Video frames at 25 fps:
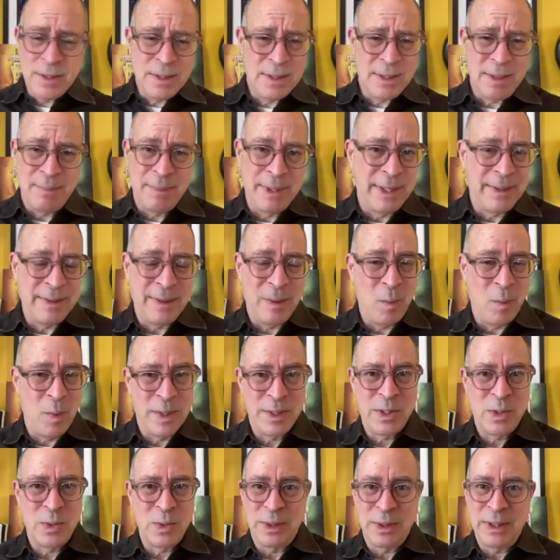to somebody that
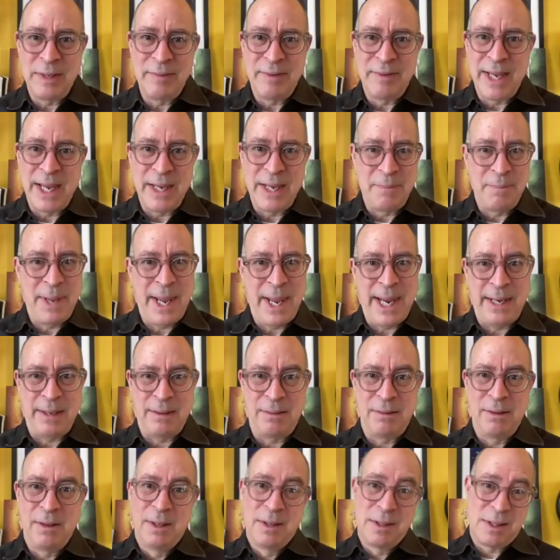wants to alleviate
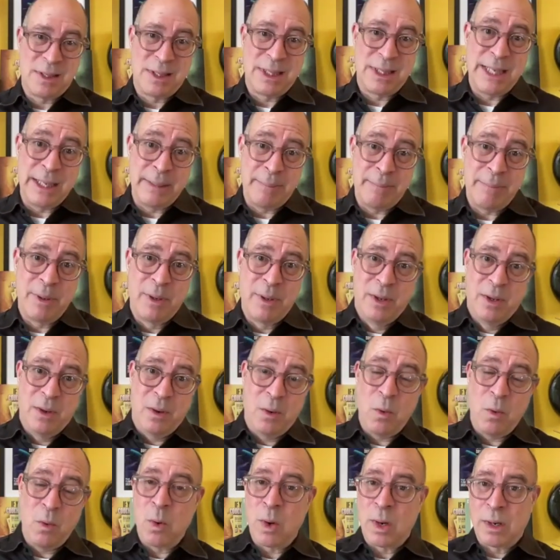pain, sleep,
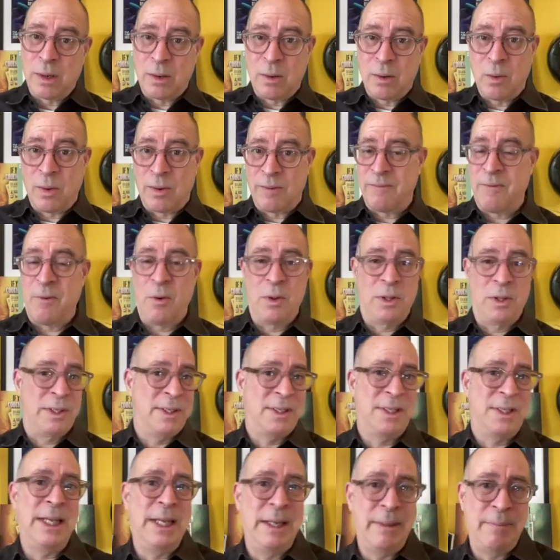or fall
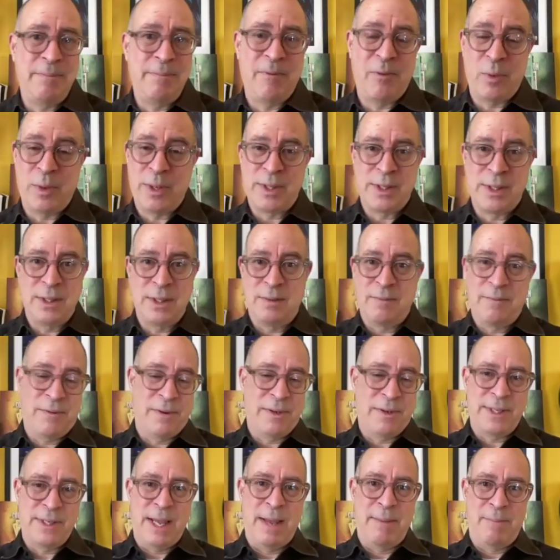asleep, for
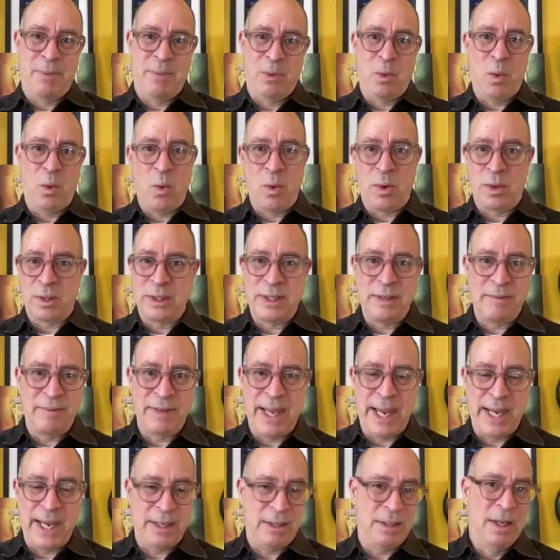example, or
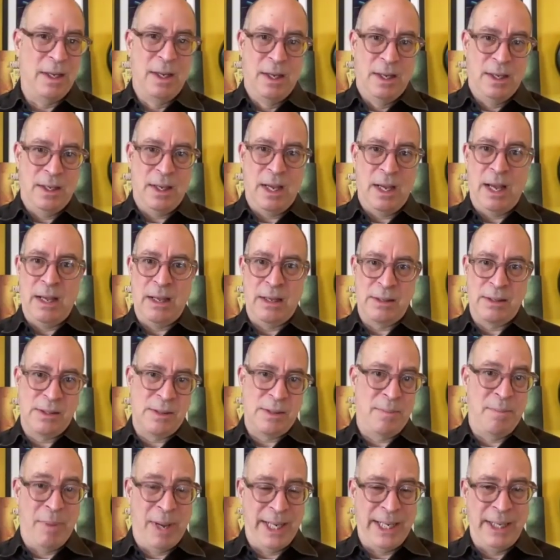alleviate
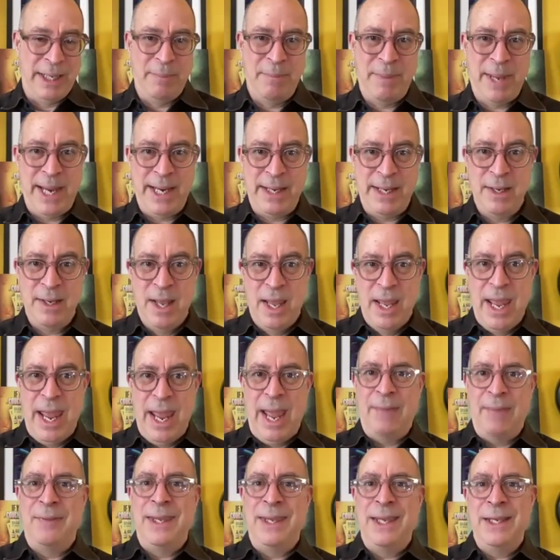some body pain.
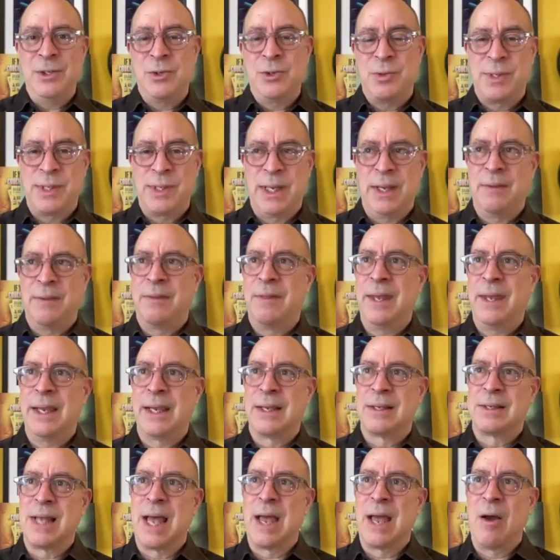And the interesting
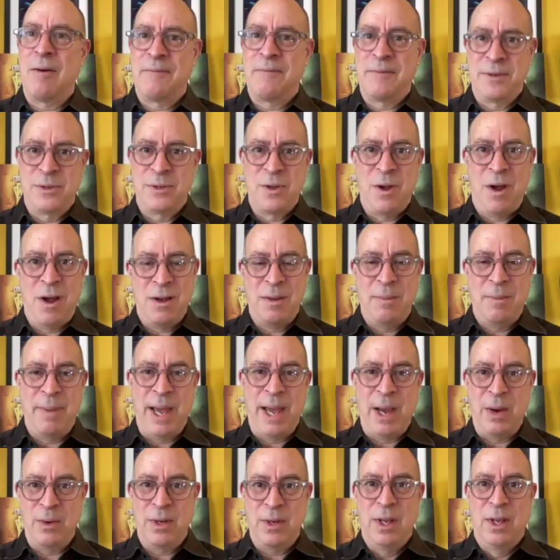thing is I often talk
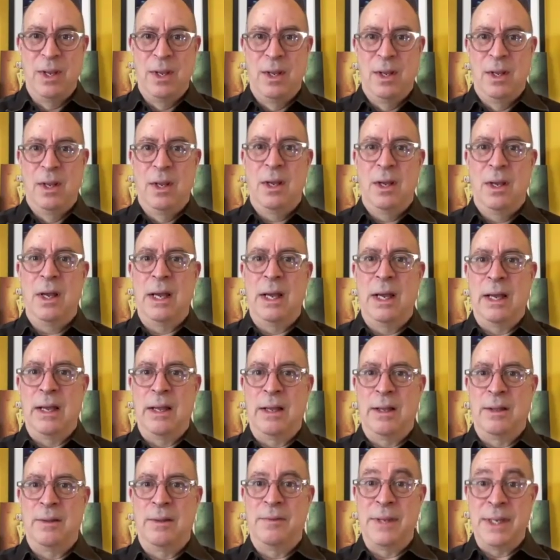about
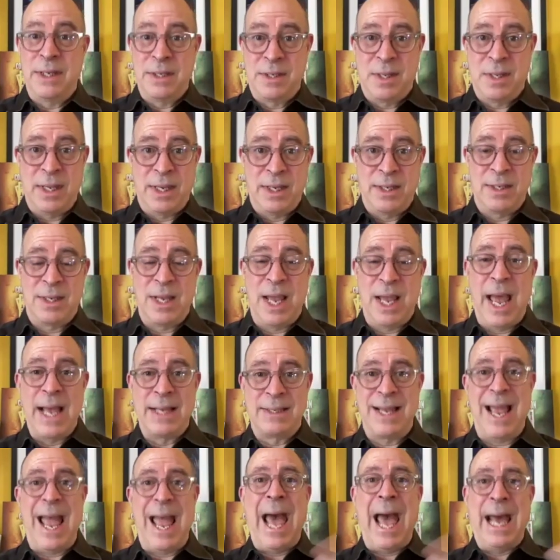these things
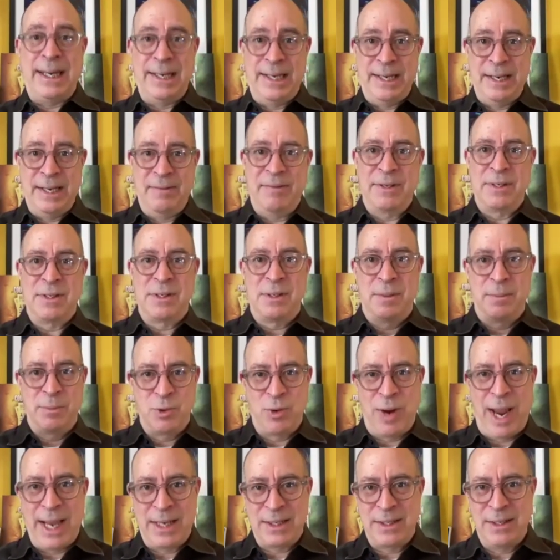as additive and
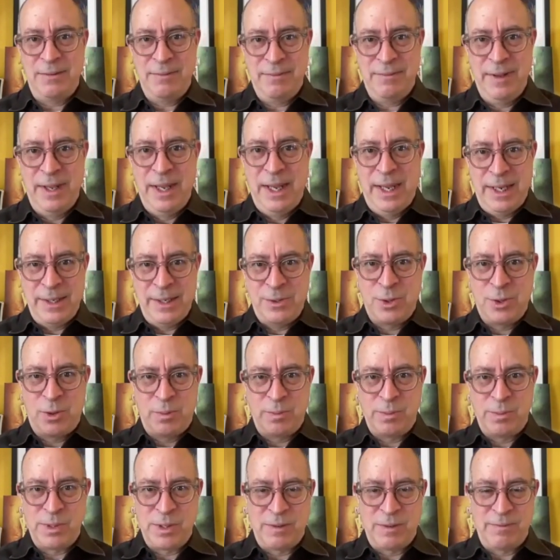subtractive in
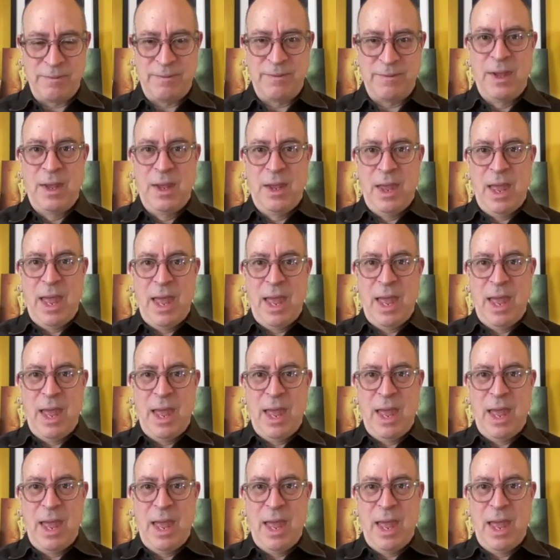terms of